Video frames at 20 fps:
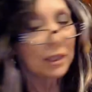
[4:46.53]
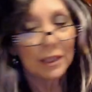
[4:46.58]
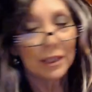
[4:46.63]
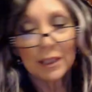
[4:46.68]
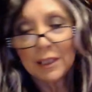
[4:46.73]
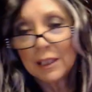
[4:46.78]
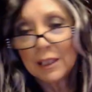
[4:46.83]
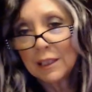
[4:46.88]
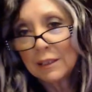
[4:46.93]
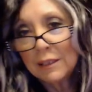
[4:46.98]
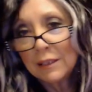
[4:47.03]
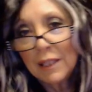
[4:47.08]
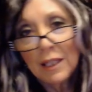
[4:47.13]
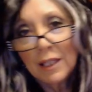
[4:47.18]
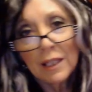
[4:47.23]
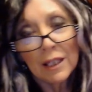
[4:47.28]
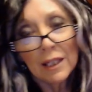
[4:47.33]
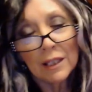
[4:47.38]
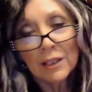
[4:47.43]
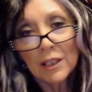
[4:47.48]
in.
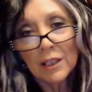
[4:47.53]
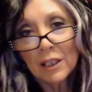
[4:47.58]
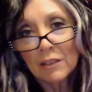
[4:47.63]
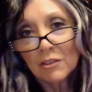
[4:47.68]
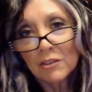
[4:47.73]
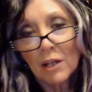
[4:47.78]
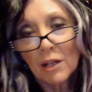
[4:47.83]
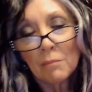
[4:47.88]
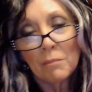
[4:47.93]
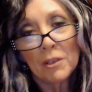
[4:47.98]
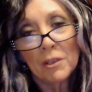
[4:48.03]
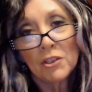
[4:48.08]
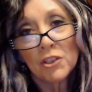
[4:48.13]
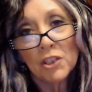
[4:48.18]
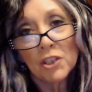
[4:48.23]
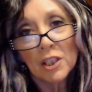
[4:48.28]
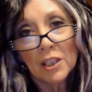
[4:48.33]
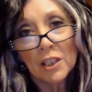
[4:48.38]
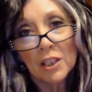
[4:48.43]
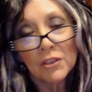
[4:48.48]
It heats up. It
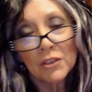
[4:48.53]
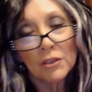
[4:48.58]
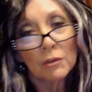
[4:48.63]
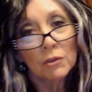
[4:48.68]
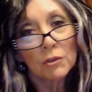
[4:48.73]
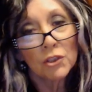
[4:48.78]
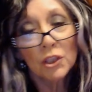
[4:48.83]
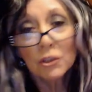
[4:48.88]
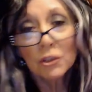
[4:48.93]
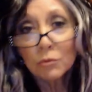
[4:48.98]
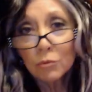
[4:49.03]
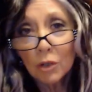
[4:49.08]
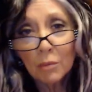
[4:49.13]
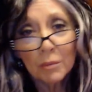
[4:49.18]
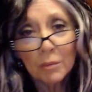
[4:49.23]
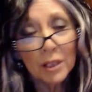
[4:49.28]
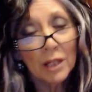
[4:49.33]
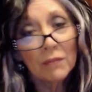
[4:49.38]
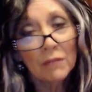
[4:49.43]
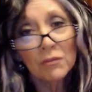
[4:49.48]
just warm
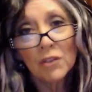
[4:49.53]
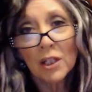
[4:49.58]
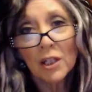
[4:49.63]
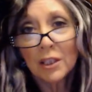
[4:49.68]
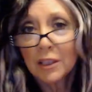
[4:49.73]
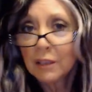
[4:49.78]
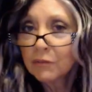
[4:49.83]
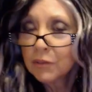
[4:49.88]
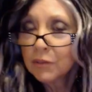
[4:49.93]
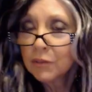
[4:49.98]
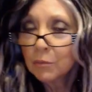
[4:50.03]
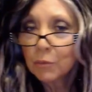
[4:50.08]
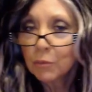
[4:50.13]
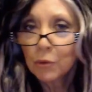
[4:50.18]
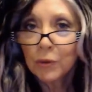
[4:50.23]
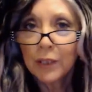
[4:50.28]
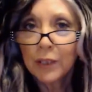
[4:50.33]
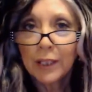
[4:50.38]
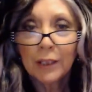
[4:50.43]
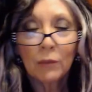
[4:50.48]
enough, not enough to
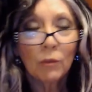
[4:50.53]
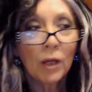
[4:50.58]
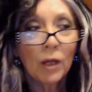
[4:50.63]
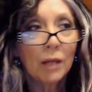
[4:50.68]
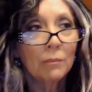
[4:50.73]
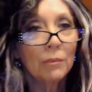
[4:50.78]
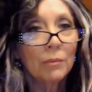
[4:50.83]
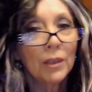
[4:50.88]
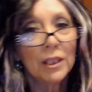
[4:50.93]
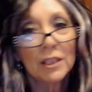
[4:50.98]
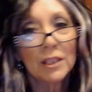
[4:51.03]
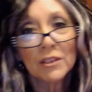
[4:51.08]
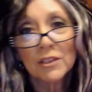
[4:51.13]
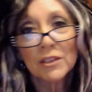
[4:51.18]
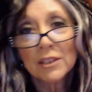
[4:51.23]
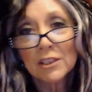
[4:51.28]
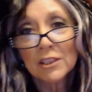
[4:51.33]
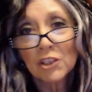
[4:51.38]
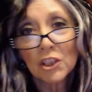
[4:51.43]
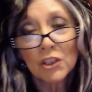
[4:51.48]
burn anyone, but it's
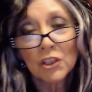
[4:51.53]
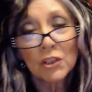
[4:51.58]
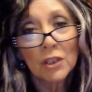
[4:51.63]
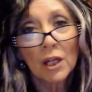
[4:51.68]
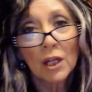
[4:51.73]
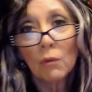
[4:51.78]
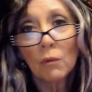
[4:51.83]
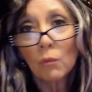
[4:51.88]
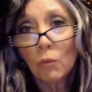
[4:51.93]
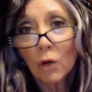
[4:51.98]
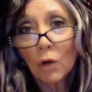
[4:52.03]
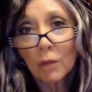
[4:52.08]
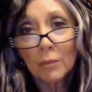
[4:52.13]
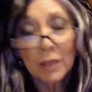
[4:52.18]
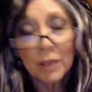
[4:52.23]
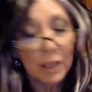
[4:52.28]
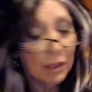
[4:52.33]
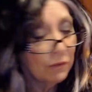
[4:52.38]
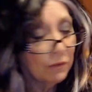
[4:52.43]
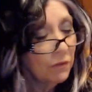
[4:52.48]
just warm
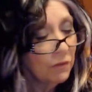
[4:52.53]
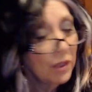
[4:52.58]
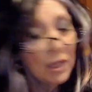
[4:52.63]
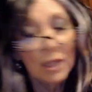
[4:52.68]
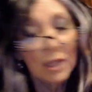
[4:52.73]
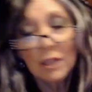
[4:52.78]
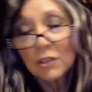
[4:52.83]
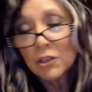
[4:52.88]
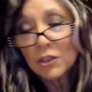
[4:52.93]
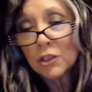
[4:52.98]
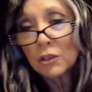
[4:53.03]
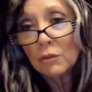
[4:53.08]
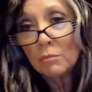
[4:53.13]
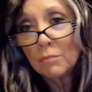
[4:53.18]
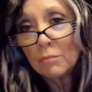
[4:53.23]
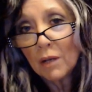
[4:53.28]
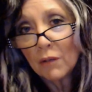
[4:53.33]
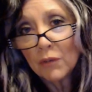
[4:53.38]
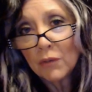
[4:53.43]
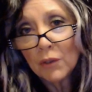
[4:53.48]
enough to
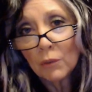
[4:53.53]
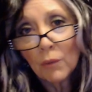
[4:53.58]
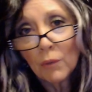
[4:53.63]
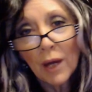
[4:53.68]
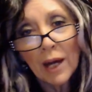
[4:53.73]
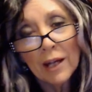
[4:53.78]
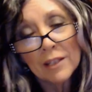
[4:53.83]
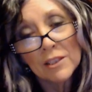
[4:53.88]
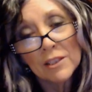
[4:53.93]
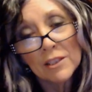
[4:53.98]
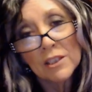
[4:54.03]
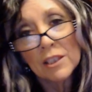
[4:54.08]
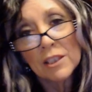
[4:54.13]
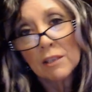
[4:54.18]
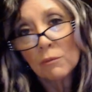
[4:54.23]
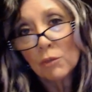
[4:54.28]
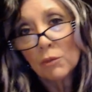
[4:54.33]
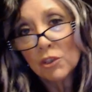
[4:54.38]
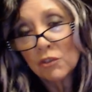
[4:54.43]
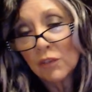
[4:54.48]
melt the wax,
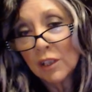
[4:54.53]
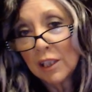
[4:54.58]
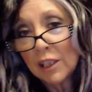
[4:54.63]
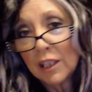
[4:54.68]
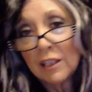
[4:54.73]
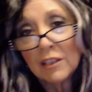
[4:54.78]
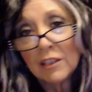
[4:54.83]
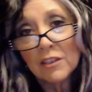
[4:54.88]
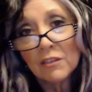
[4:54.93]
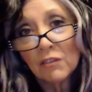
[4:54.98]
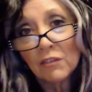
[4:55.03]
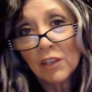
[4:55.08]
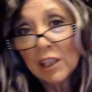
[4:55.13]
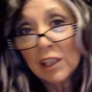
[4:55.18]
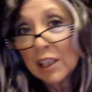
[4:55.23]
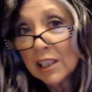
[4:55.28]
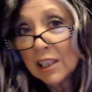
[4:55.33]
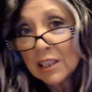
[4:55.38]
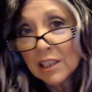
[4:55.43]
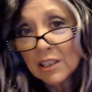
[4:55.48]
which
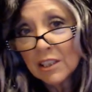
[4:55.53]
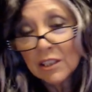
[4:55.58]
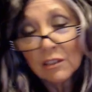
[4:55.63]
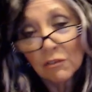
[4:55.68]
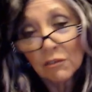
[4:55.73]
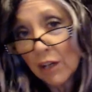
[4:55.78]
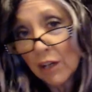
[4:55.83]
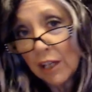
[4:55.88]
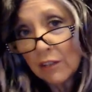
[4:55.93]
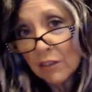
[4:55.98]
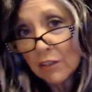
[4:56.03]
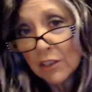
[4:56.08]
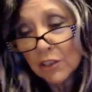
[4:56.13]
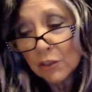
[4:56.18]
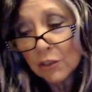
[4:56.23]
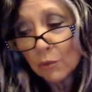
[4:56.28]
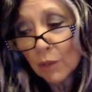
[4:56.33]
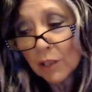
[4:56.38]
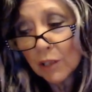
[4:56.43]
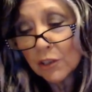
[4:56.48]
releases the fragrance
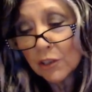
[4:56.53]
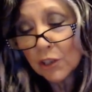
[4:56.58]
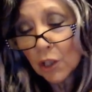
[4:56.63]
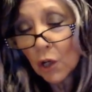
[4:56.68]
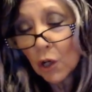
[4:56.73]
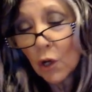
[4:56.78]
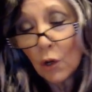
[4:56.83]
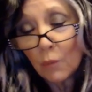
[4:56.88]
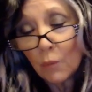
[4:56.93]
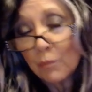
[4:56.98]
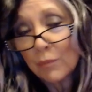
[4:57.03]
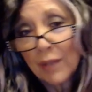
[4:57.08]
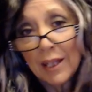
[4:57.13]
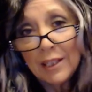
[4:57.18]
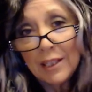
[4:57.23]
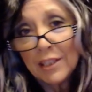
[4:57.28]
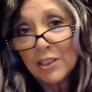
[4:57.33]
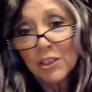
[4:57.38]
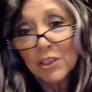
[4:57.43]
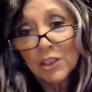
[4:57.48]
throughout your home, and
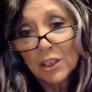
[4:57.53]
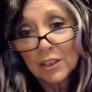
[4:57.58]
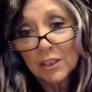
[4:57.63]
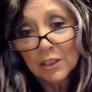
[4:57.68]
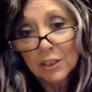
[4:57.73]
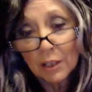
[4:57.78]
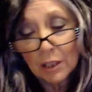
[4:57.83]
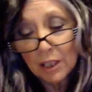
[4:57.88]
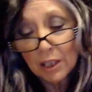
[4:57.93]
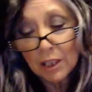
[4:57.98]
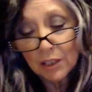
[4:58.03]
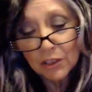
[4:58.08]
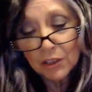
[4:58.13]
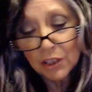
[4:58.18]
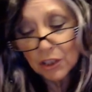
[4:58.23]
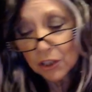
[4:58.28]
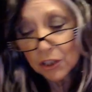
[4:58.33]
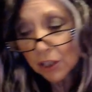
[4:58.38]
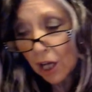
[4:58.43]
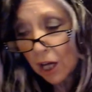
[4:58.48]
it's just
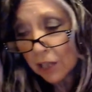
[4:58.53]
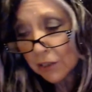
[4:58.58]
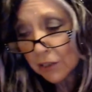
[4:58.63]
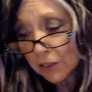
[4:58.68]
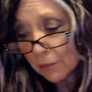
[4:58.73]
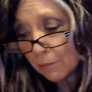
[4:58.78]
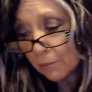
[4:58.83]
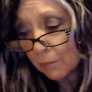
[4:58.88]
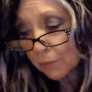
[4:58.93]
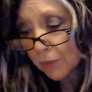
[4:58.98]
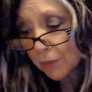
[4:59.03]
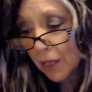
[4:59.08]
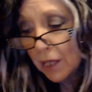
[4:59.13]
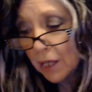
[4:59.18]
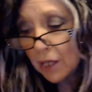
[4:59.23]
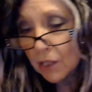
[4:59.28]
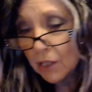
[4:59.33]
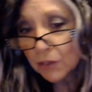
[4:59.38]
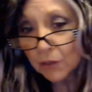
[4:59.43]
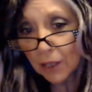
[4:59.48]
awesome.
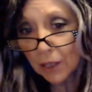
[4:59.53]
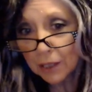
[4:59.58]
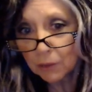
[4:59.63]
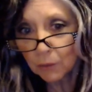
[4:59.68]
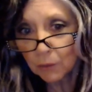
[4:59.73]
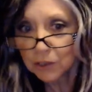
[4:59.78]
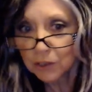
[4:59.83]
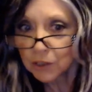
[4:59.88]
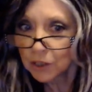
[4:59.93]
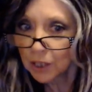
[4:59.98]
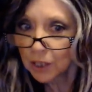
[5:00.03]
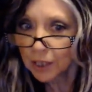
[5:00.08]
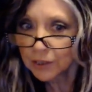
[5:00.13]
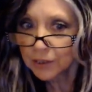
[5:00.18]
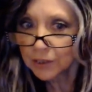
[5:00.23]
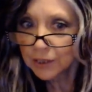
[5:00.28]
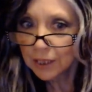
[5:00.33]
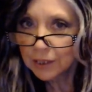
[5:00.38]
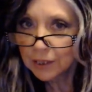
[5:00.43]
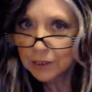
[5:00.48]
So anyway, so let's
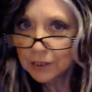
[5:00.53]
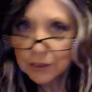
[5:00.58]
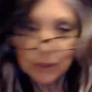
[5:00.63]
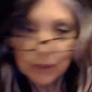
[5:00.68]
get into the